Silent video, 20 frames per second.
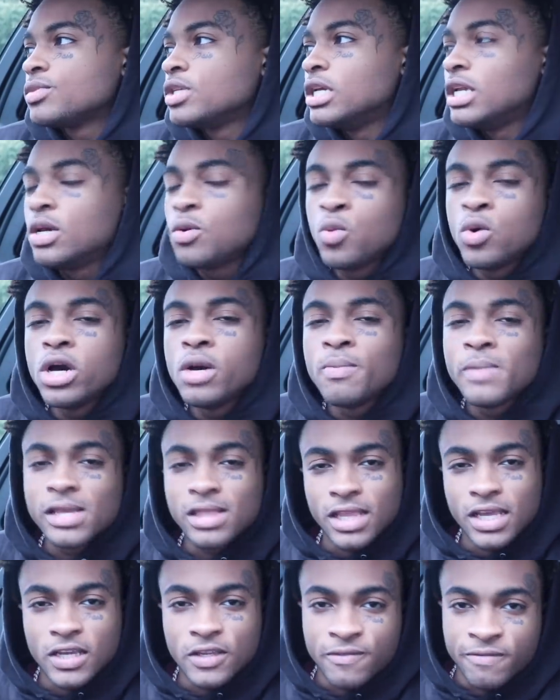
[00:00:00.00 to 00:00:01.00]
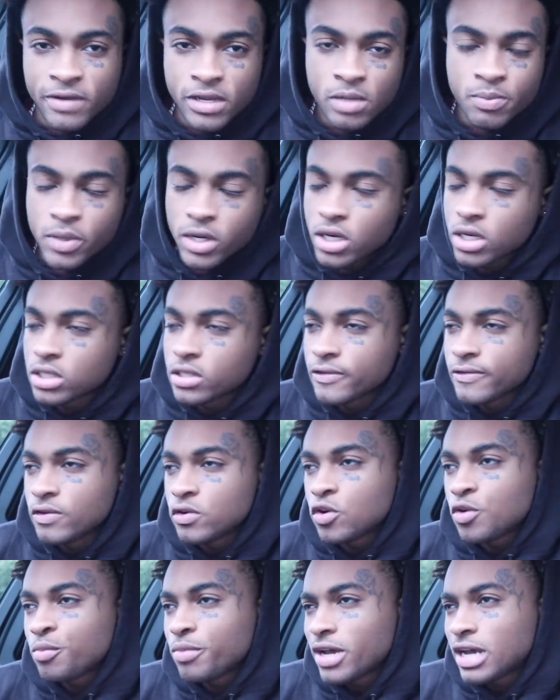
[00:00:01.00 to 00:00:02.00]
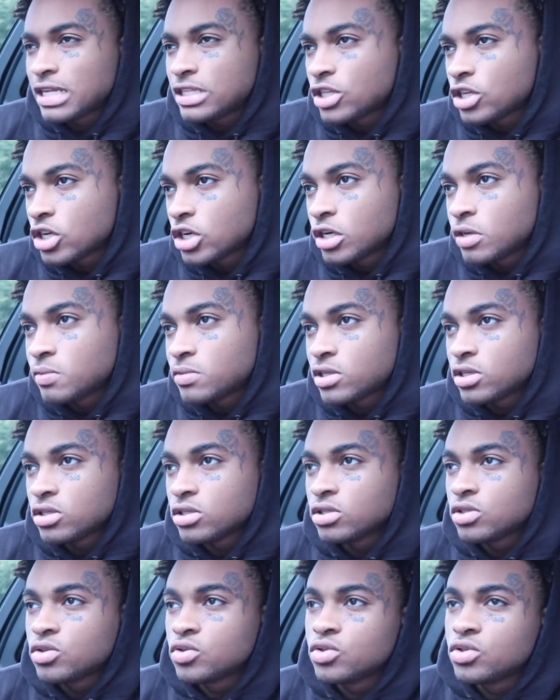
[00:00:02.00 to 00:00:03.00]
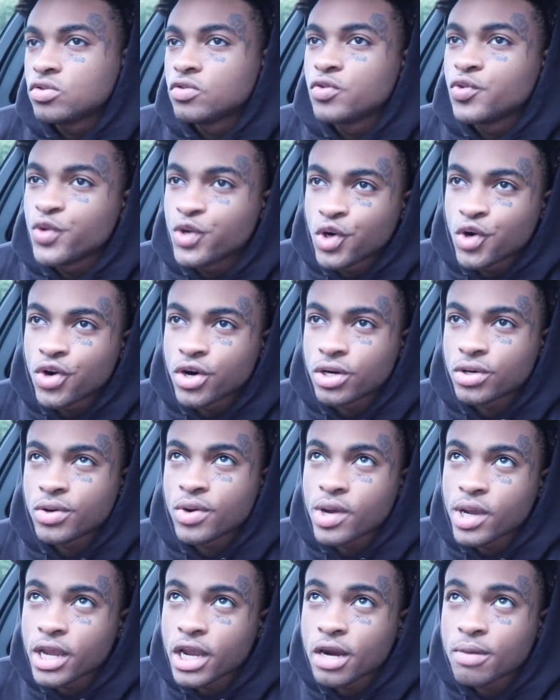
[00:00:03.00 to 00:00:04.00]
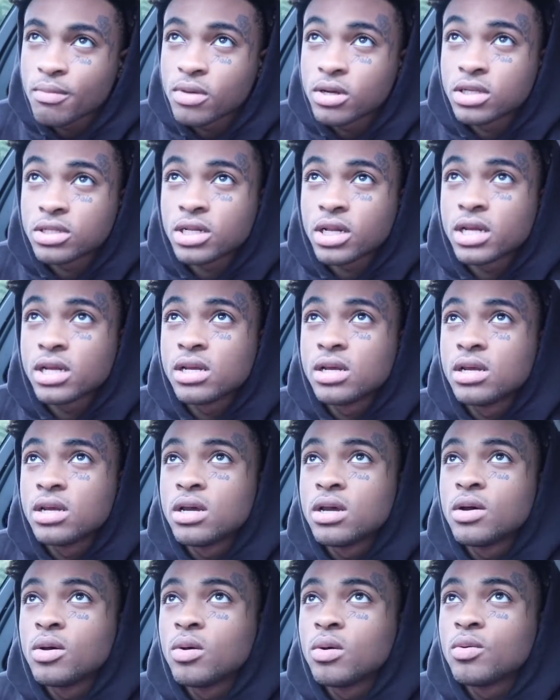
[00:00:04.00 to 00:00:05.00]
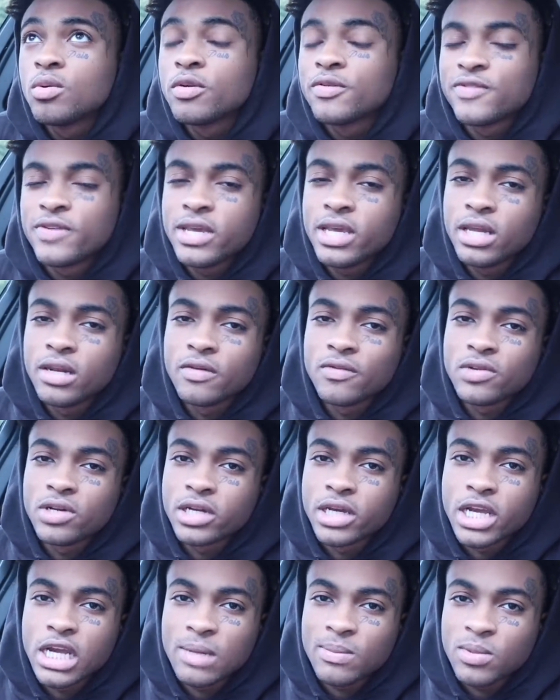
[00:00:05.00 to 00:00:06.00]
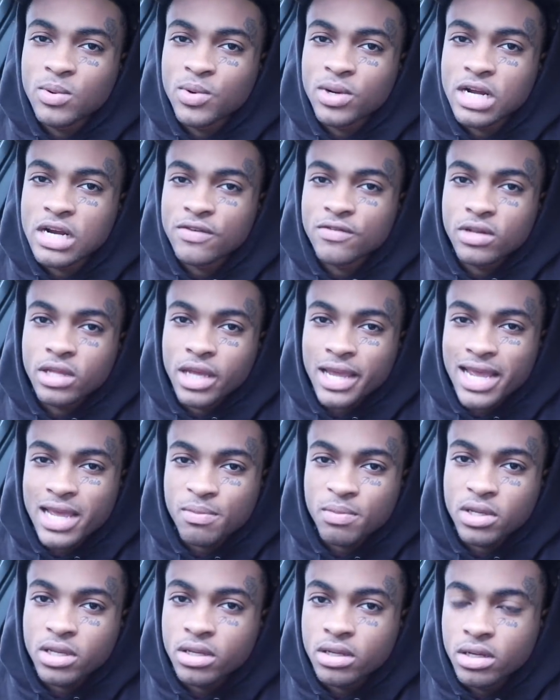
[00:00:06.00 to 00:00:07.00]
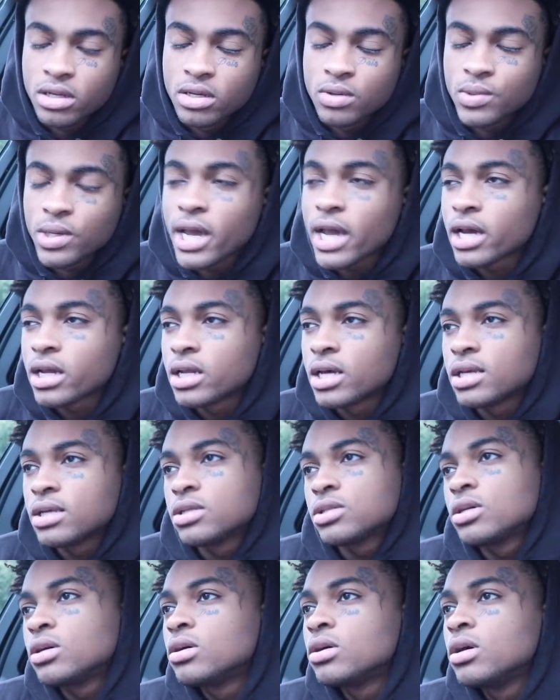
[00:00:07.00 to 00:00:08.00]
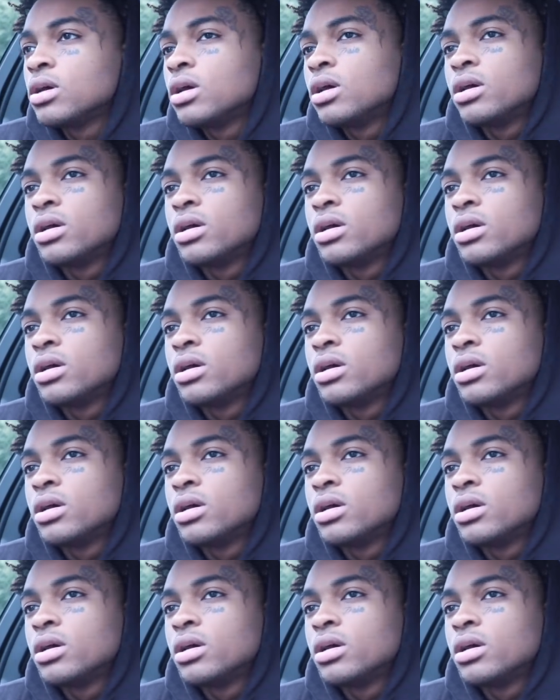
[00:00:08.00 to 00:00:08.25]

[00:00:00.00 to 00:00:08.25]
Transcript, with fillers: and it will make things fake because if you're on bad terms and you you recording on cameras, like we're faking it for the camera. We're not really happy. We acting like it. So